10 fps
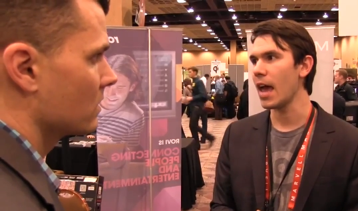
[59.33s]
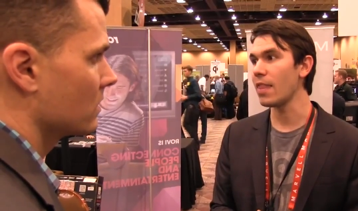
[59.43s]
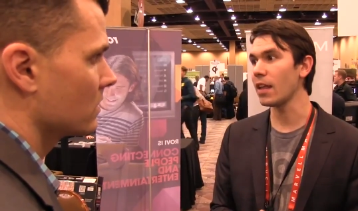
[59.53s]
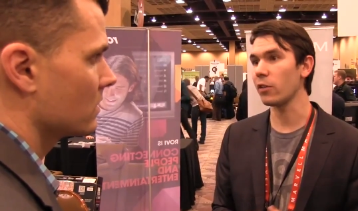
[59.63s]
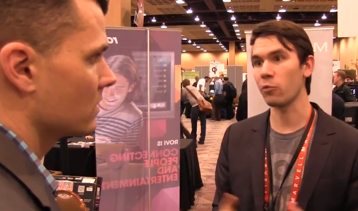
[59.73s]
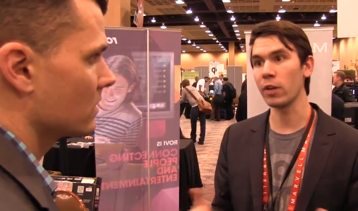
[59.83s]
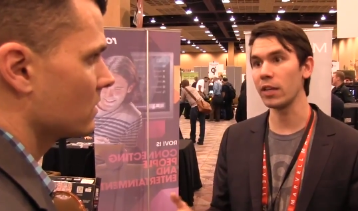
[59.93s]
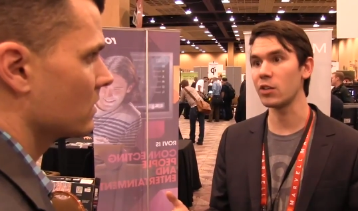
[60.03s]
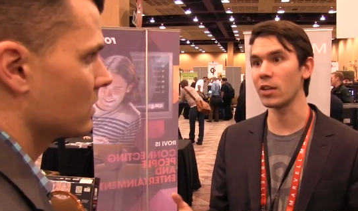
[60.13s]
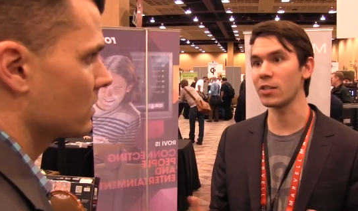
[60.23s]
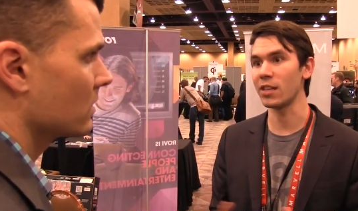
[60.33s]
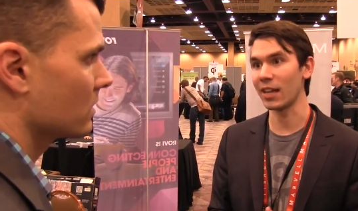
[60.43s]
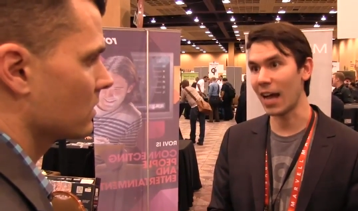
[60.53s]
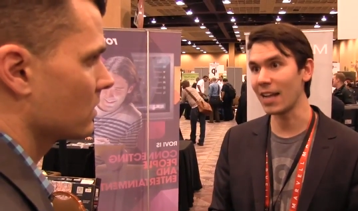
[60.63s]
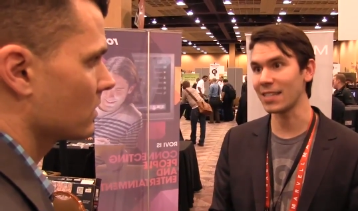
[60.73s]
Speaker 1: and then it's really just the
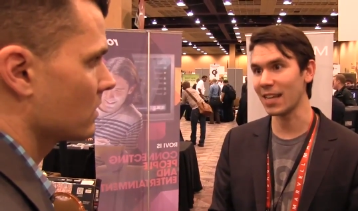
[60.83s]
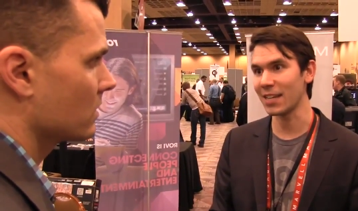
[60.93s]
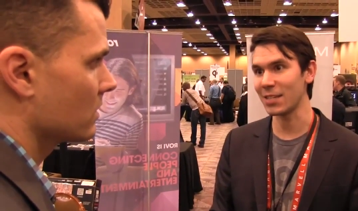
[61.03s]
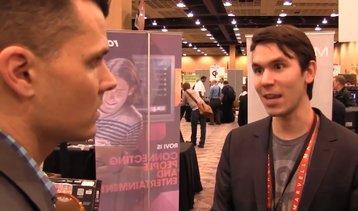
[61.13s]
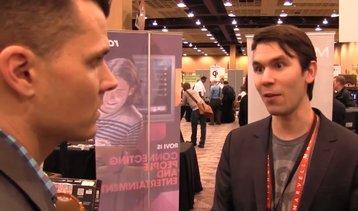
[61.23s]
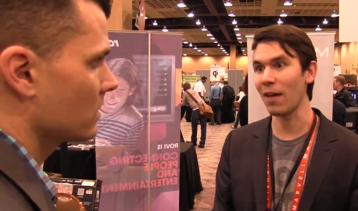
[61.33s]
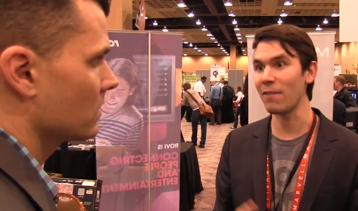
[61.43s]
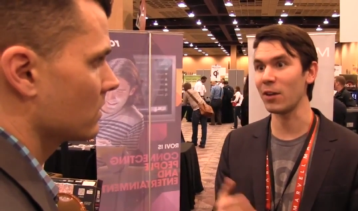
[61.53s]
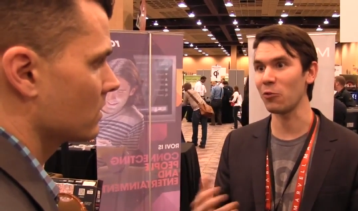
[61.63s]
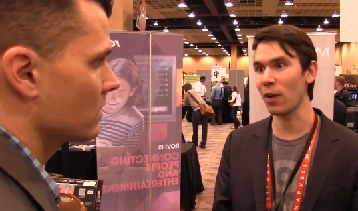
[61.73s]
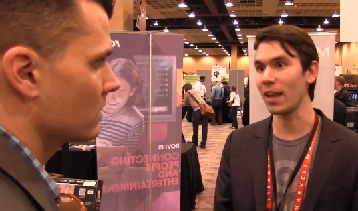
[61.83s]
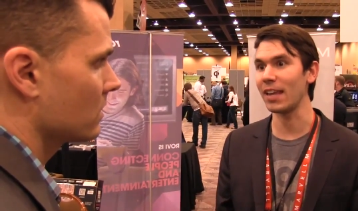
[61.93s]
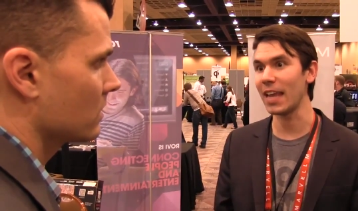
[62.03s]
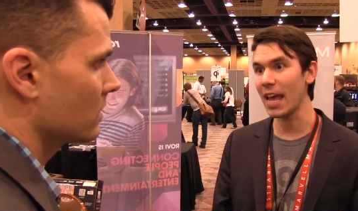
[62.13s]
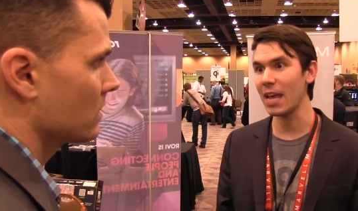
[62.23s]
content itself, having great
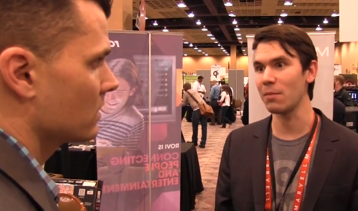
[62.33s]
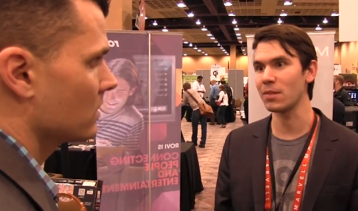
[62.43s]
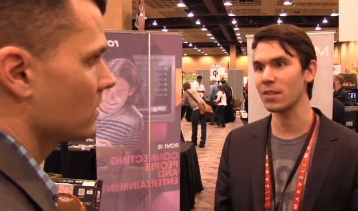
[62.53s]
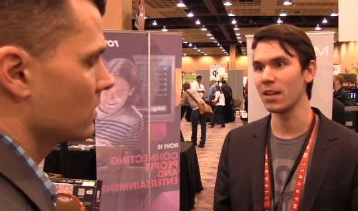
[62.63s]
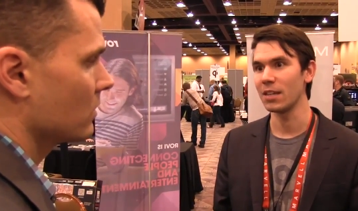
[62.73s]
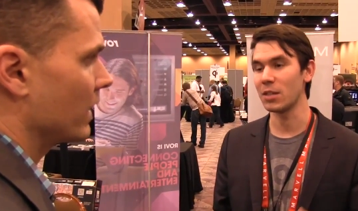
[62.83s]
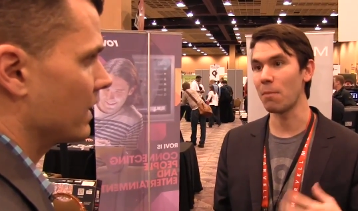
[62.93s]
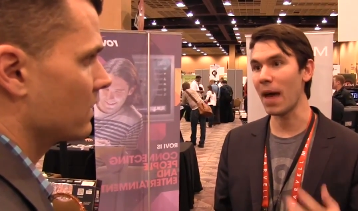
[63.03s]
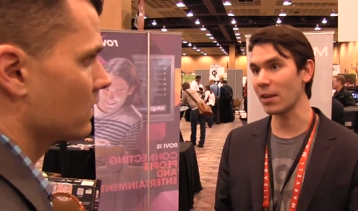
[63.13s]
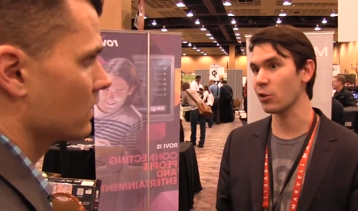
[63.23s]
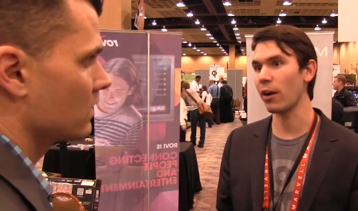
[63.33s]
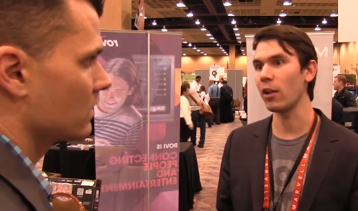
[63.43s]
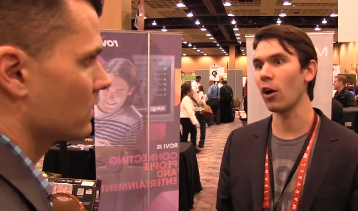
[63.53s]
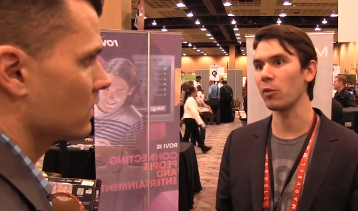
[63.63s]
games to match current